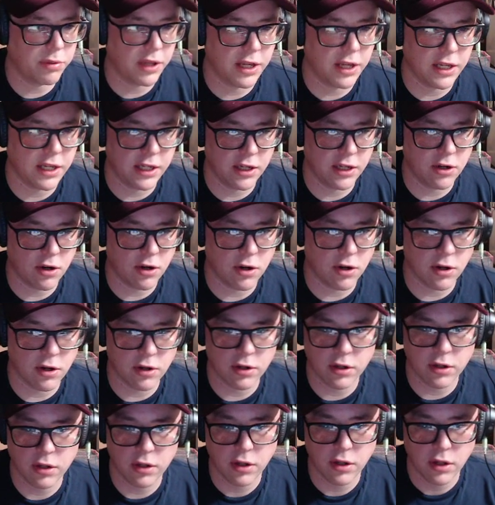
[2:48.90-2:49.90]
any card.
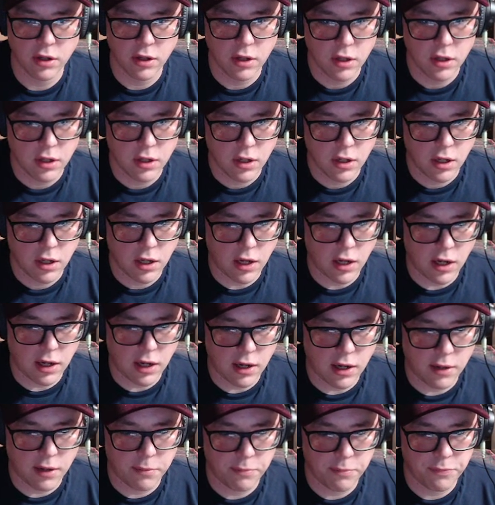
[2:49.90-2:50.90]

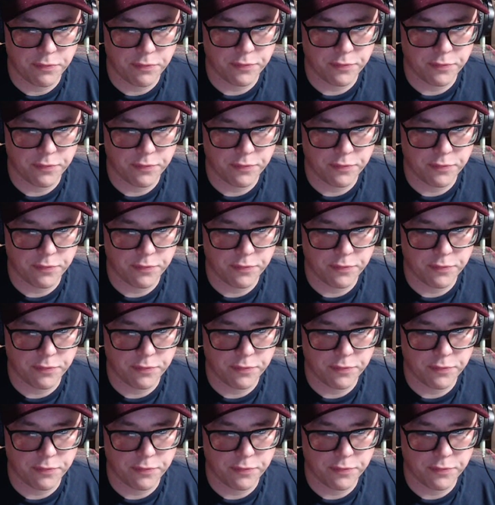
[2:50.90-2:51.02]
Um,